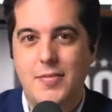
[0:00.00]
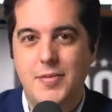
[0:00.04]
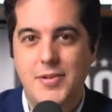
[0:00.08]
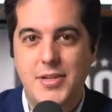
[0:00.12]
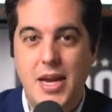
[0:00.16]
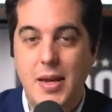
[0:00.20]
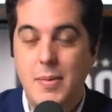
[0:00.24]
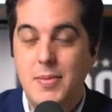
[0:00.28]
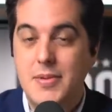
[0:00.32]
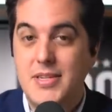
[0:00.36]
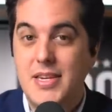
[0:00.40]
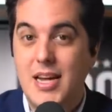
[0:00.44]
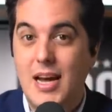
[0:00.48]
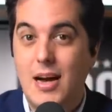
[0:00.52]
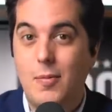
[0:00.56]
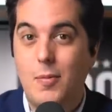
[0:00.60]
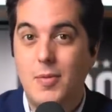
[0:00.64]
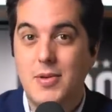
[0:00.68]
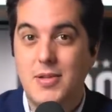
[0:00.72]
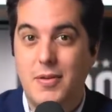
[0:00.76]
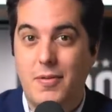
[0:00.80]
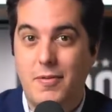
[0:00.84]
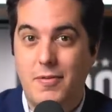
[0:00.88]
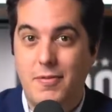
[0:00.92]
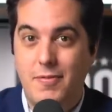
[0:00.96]
Jamestown
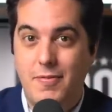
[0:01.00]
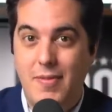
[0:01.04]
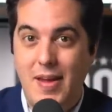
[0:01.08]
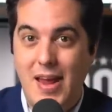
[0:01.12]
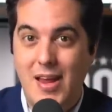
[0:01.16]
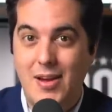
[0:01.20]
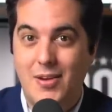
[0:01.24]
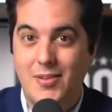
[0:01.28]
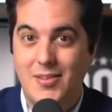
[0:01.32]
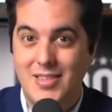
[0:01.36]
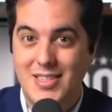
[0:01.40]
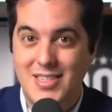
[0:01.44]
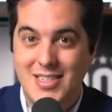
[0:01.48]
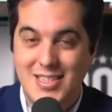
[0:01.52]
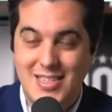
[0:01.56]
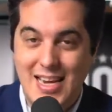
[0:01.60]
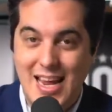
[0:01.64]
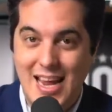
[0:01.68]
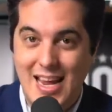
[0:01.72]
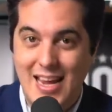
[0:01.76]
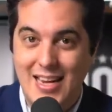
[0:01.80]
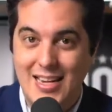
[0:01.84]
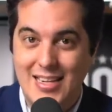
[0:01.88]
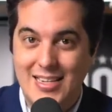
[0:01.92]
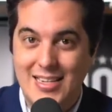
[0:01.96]
was a failed
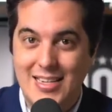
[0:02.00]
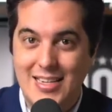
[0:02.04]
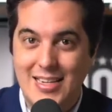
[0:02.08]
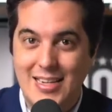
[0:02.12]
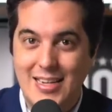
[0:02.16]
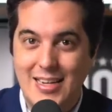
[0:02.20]
state.